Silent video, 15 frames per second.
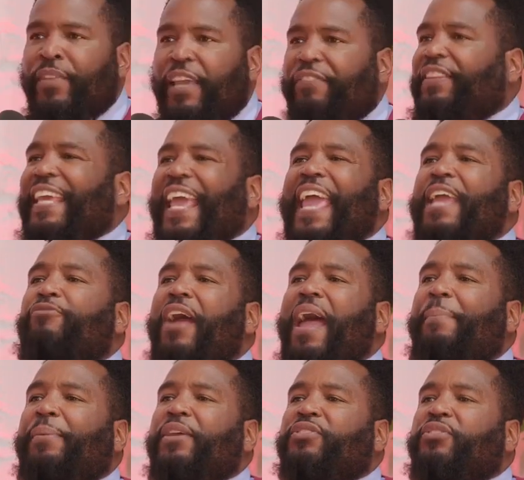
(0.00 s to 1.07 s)
If the
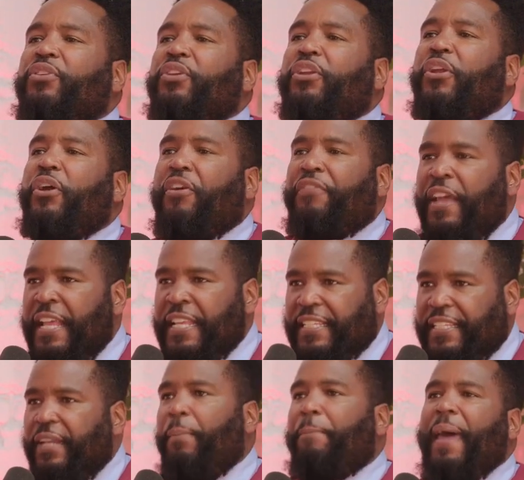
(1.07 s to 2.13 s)
Arab gets on your nerve,
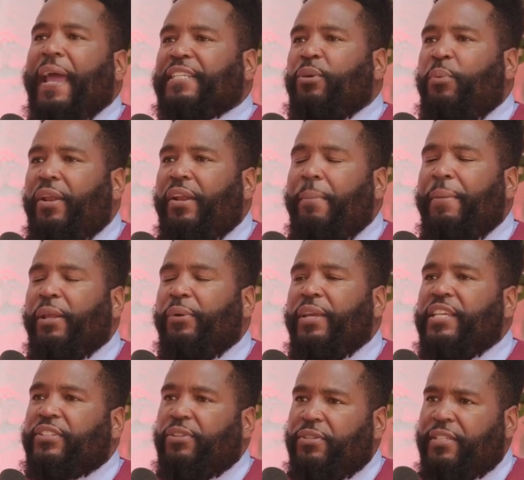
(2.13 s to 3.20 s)
send them back to one of the Middle
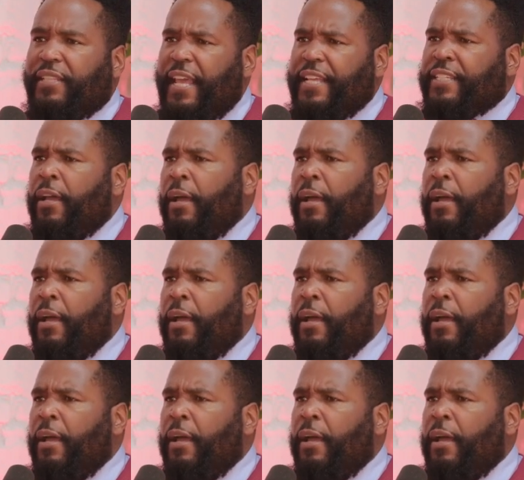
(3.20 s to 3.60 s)
Eastern states.